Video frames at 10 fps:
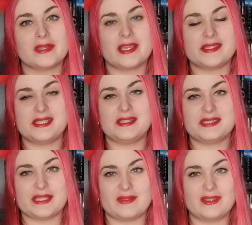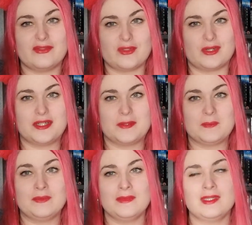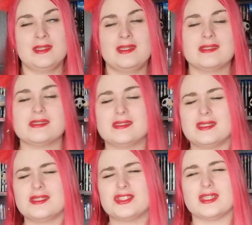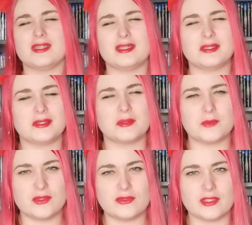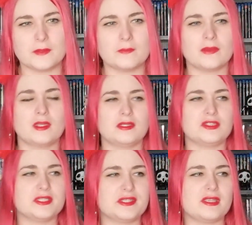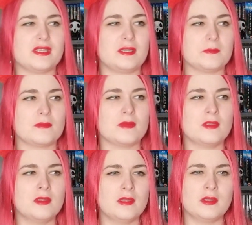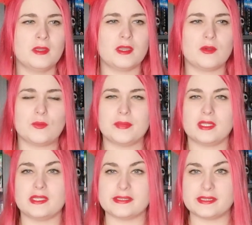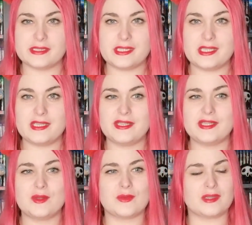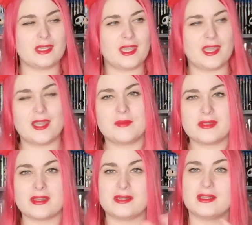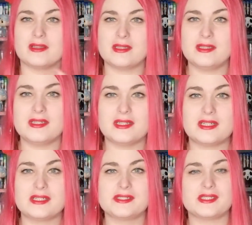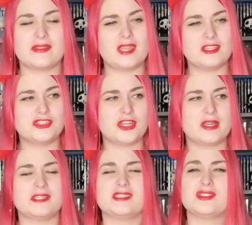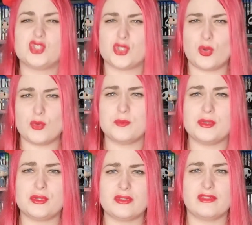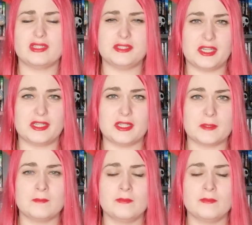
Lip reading: 1974. Such a good movie. Just the opening scene with the camera that lingers, and that shot is so beautifully done.